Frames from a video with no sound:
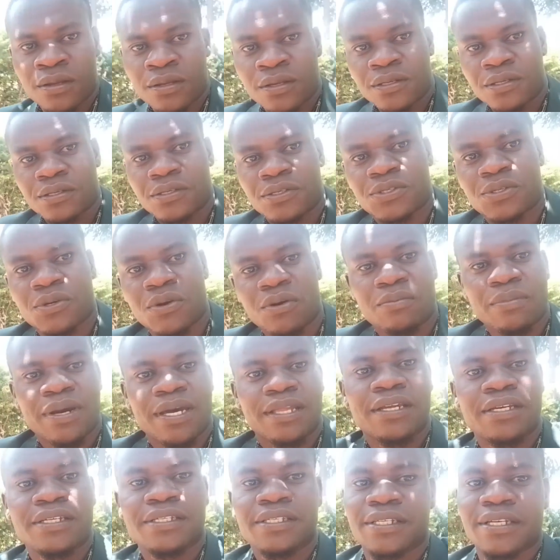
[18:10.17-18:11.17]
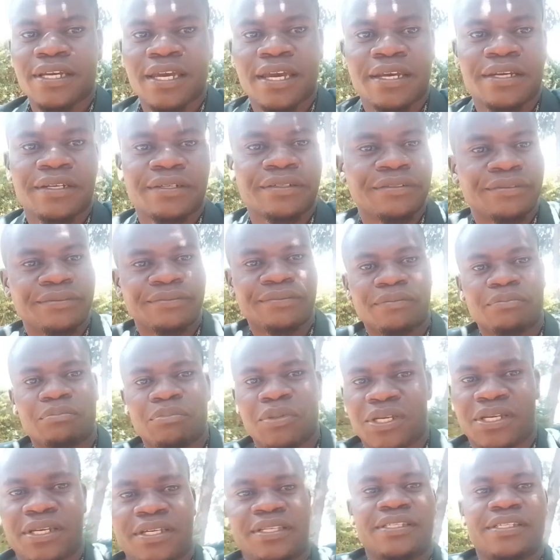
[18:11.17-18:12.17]
So my lazy gang,
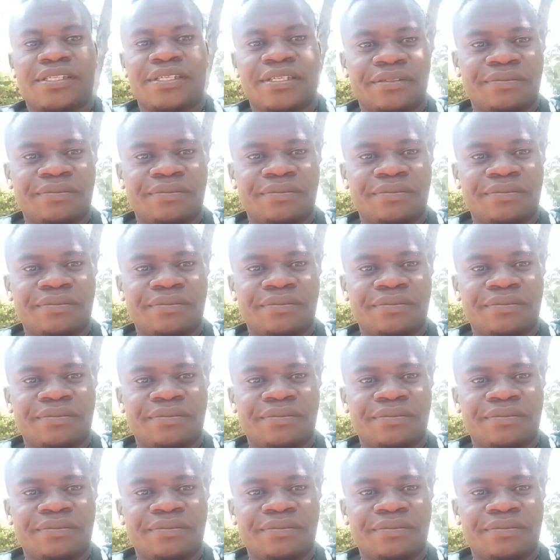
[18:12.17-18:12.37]
please.